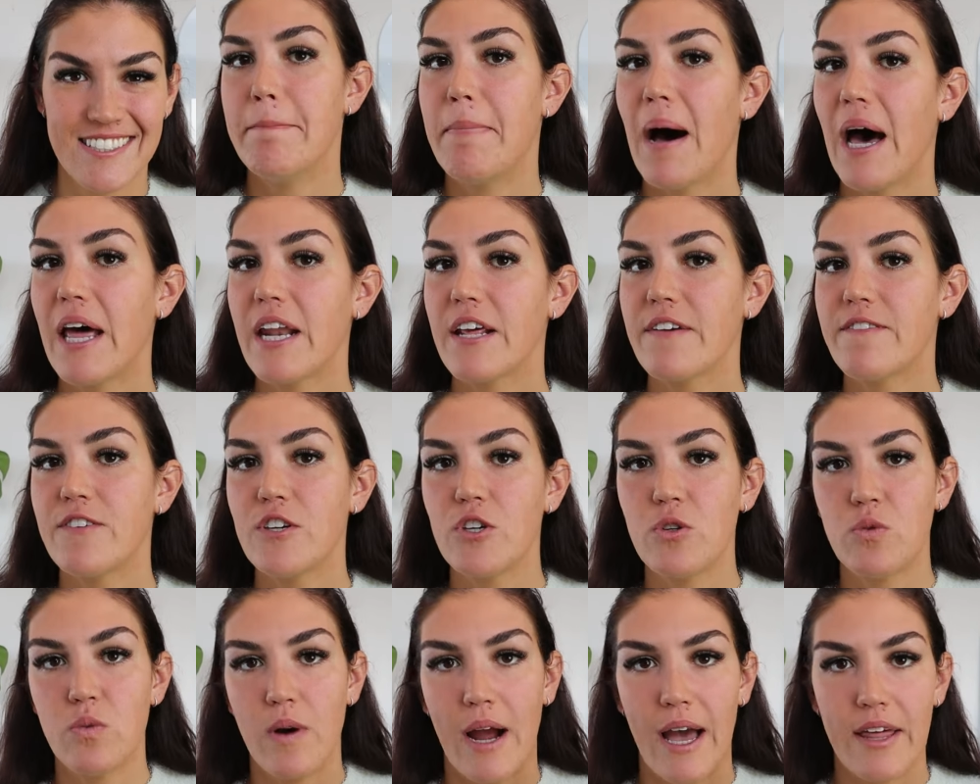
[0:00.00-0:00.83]
But if
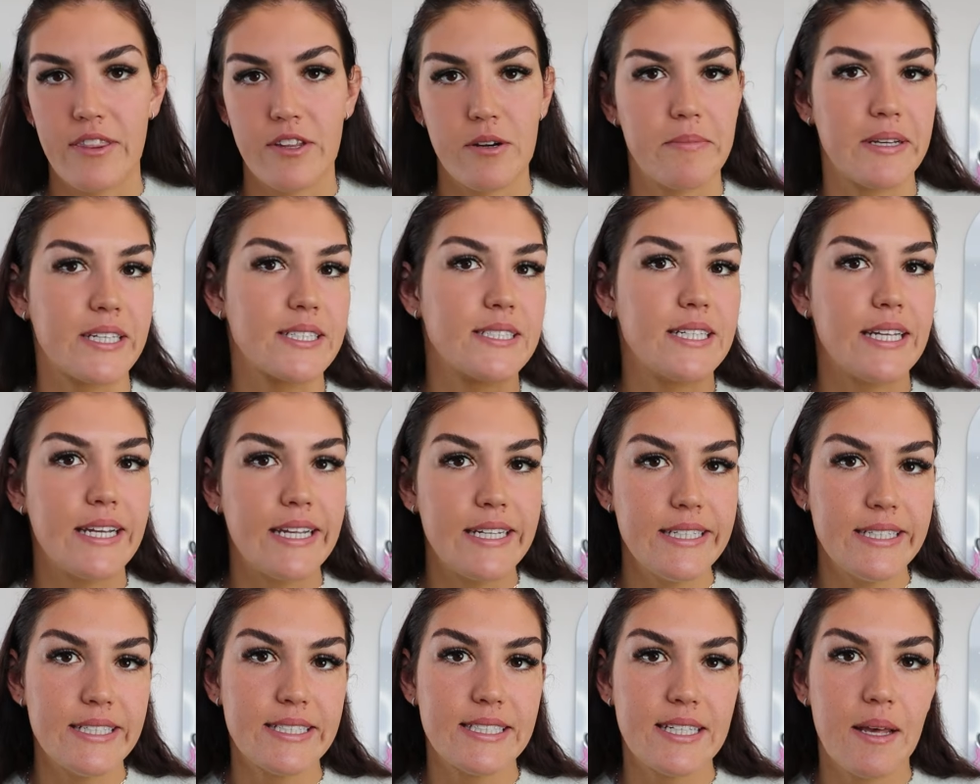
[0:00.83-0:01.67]
you'd rather mix it
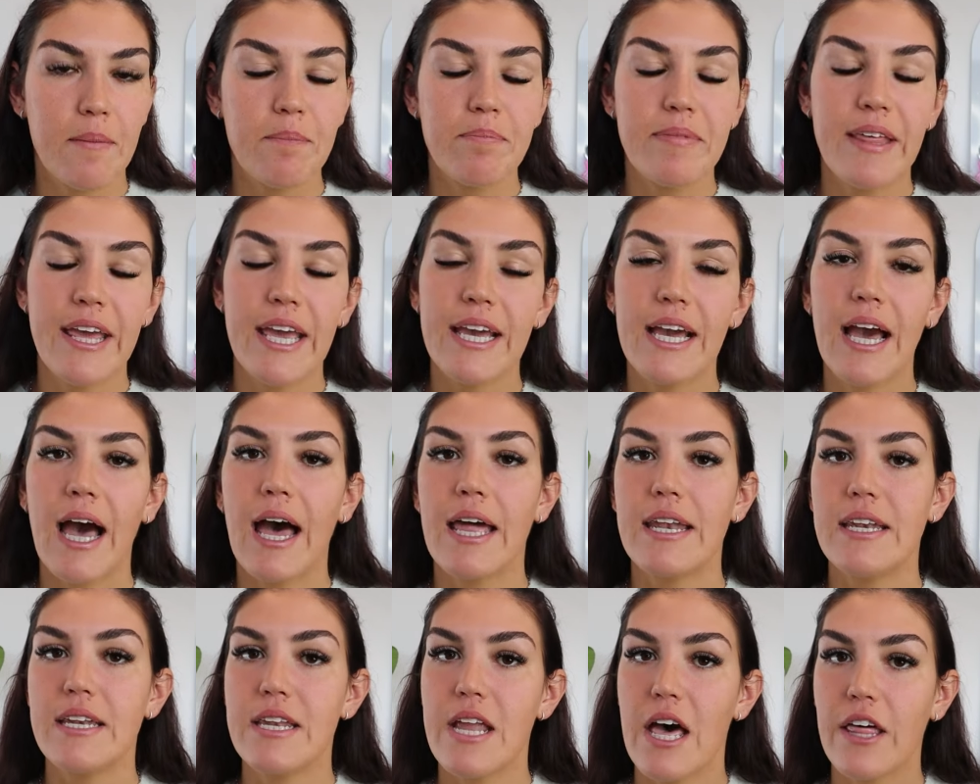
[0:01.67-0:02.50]
into something,
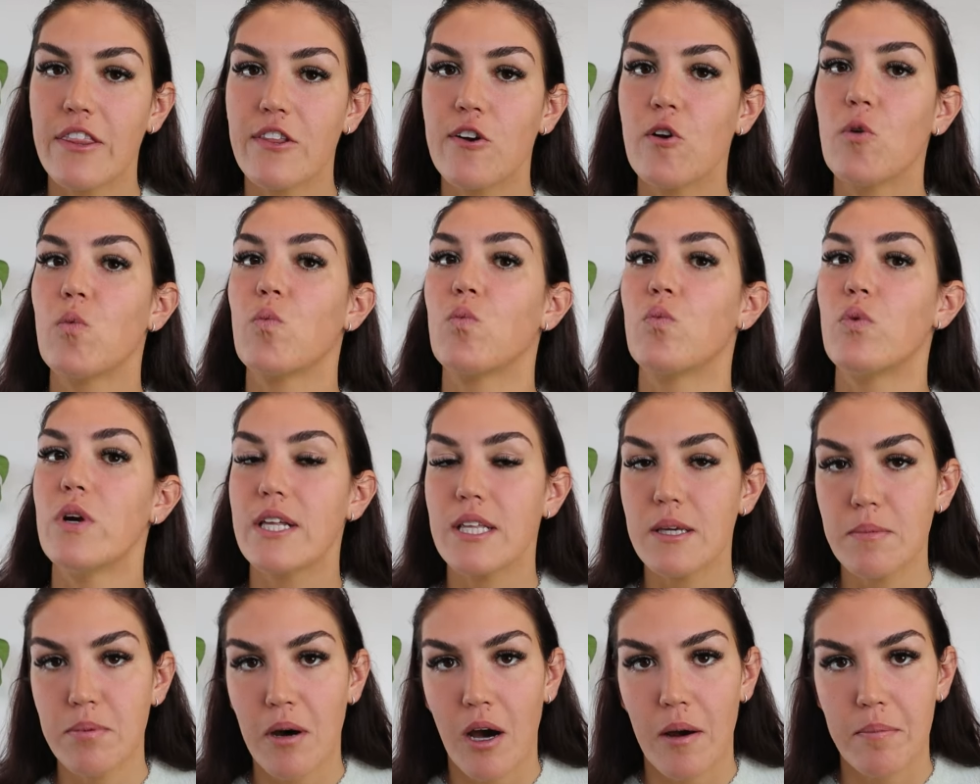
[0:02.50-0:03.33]
another
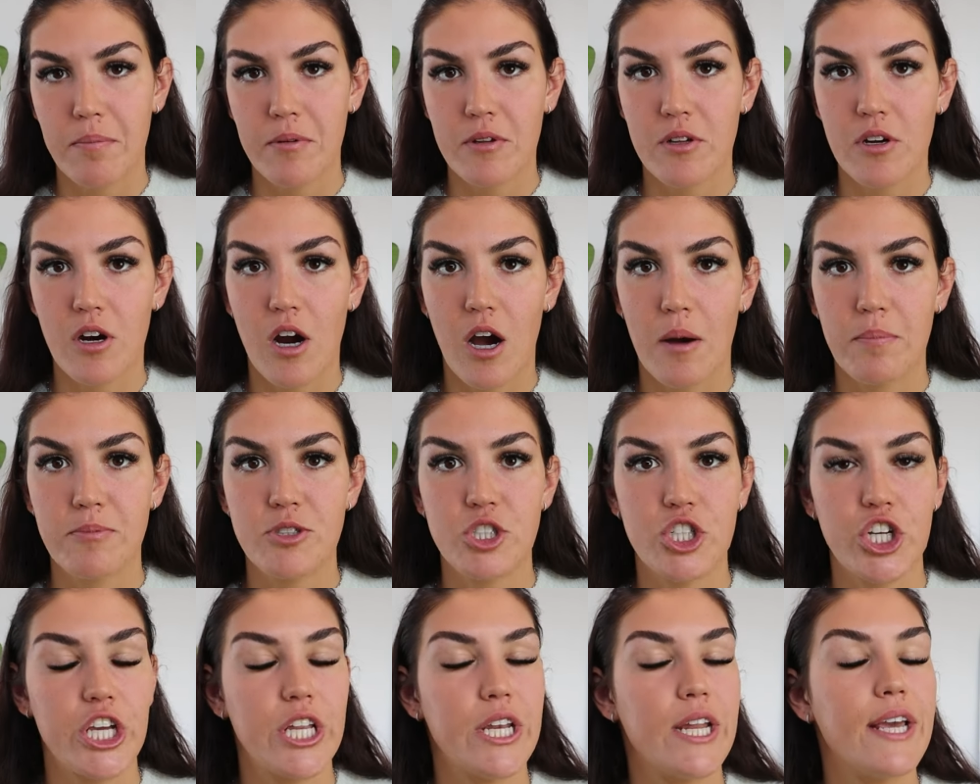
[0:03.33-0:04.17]
really popular
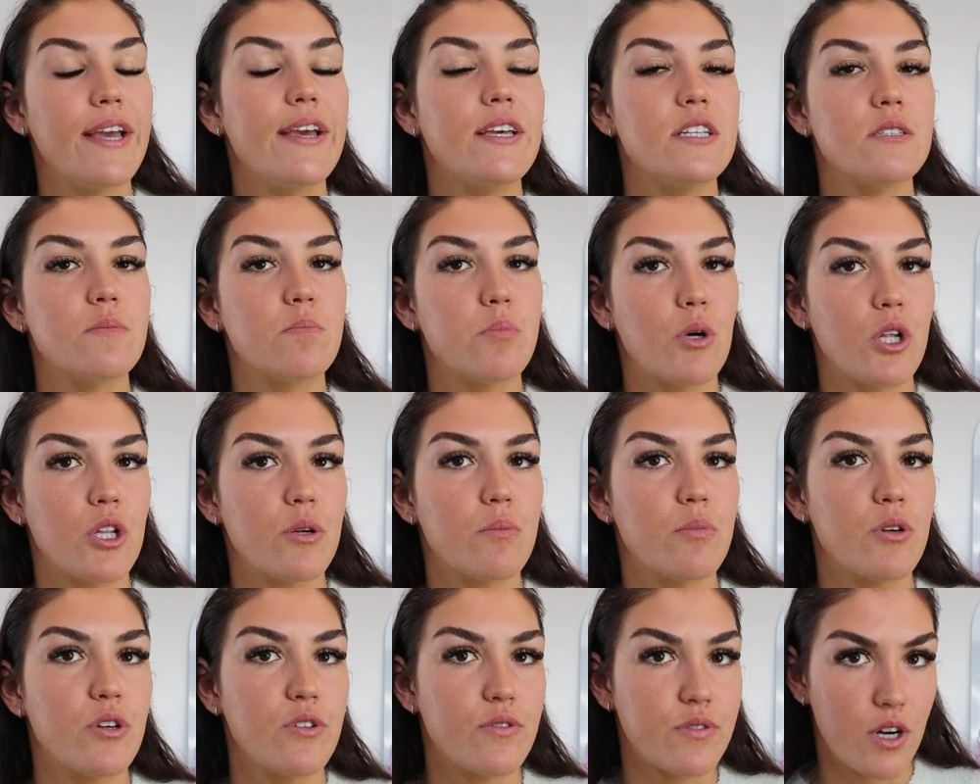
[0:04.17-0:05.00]
option is
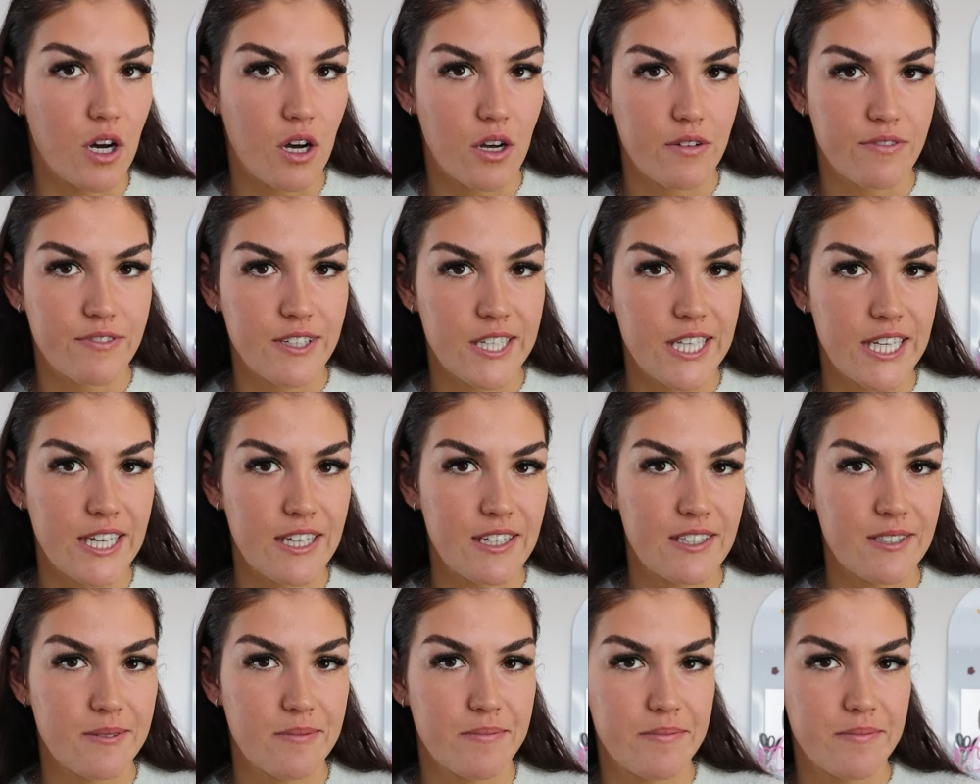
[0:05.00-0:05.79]
bulletproof coffee.